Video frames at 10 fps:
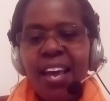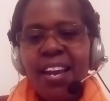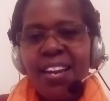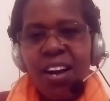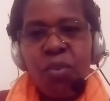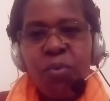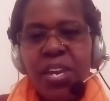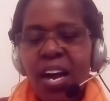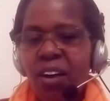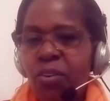Now we
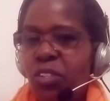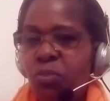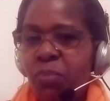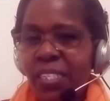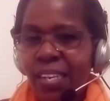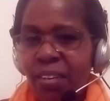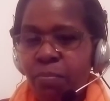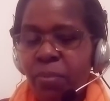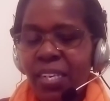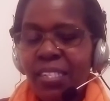are going to be
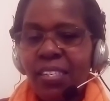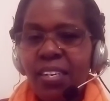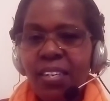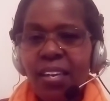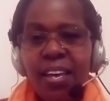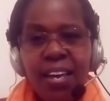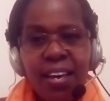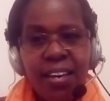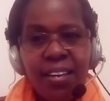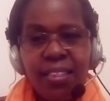celebrating
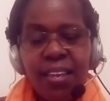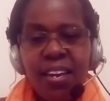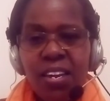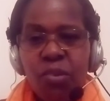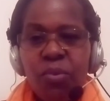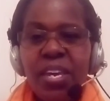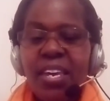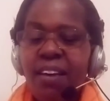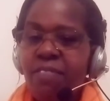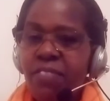the new
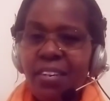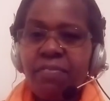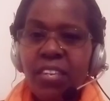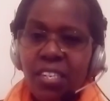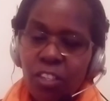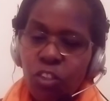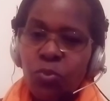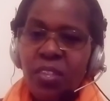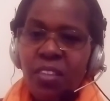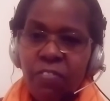year very, very
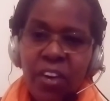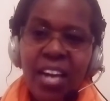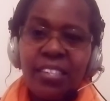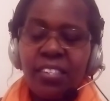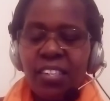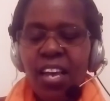soon, the first